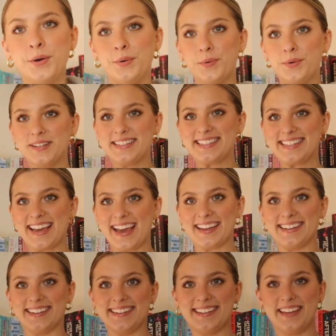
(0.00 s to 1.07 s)
Once
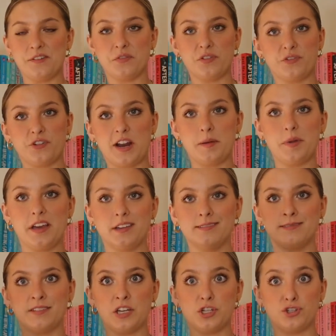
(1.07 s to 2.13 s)
again, if the framing
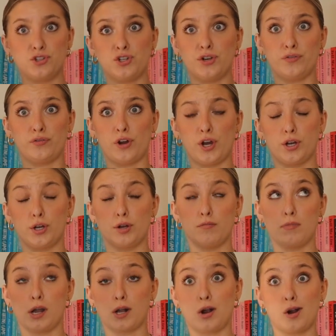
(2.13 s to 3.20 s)
is different,
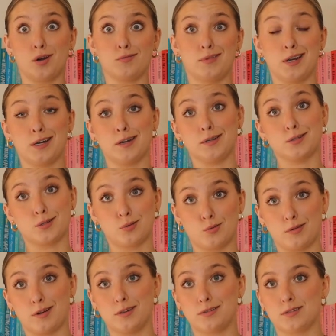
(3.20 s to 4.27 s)
my card ran out of
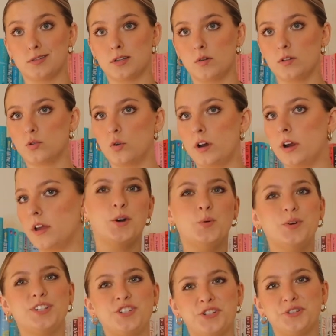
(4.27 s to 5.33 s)
storage, so ignore it.
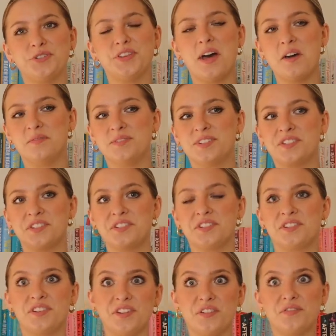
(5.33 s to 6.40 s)
One True Loves,
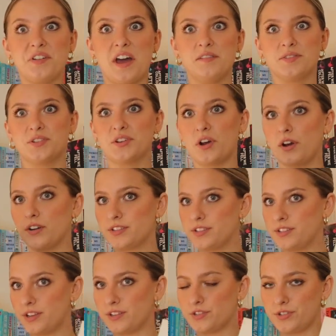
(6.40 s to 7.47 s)
still a 5-star,
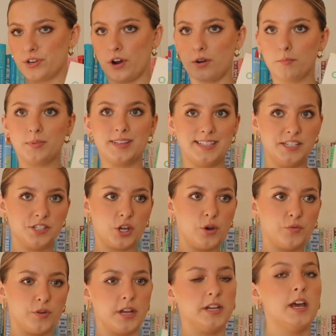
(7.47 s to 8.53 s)
6-star. Please
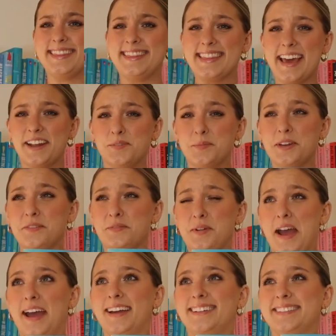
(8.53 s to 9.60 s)
go read. Then we
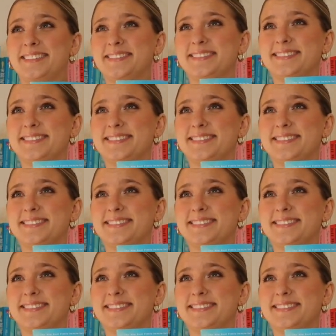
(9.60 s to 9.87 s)
read